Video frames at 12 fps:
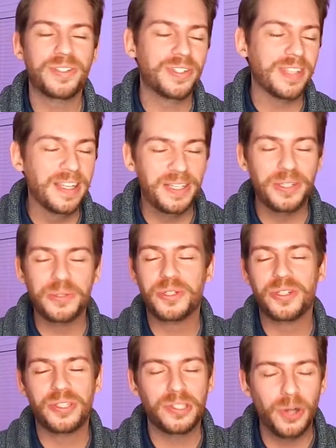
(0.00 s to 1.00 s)
thank you
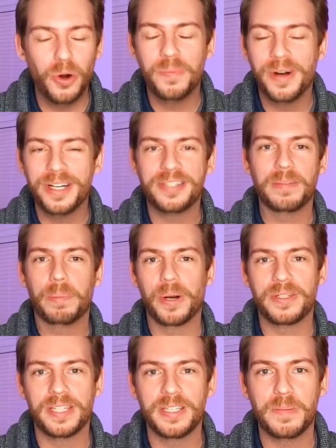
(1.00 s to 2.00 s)
so much that
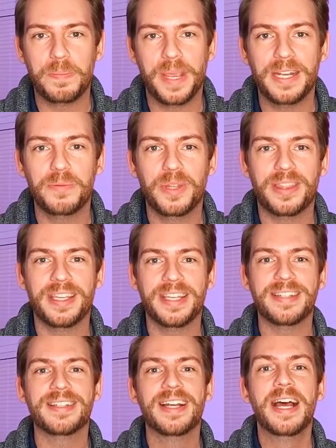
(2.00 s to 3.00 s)
participated with
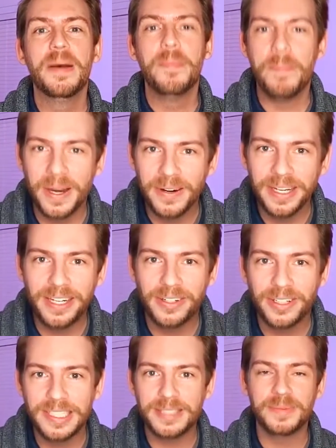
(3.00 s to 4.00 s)
this. Merry
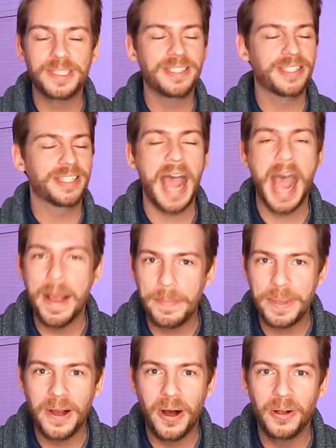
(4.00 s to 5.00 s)
Christmas,
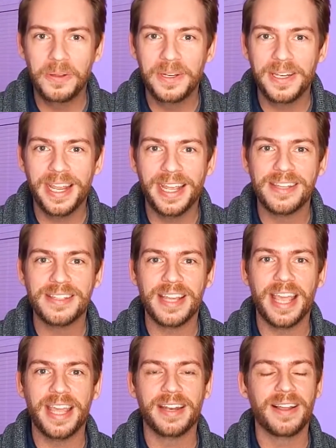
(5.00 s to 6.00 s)
happy holidays,
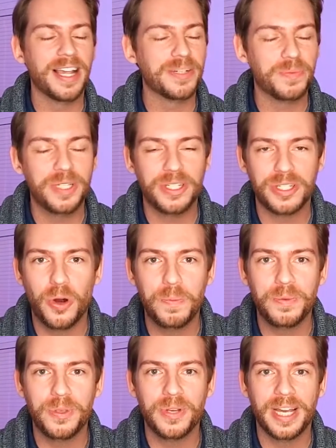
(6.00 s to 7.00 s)
and guys, we just
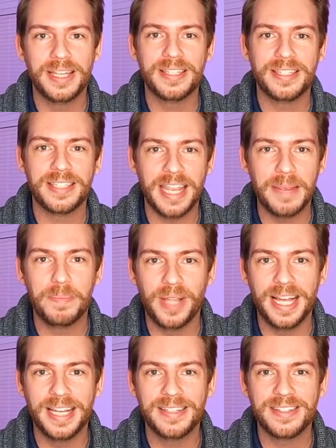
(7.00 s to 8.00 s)
hope you guys stay
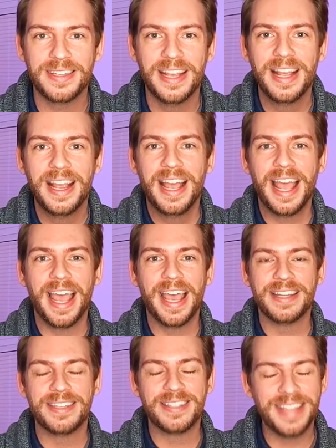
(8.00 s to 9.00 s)
blessed
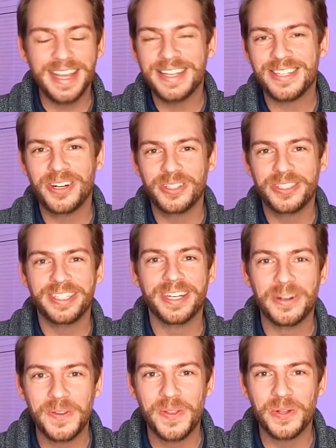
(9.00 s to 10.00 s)
and stay salty and
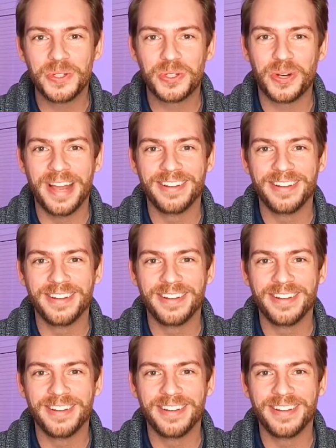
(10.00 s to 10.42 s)
earn those crown,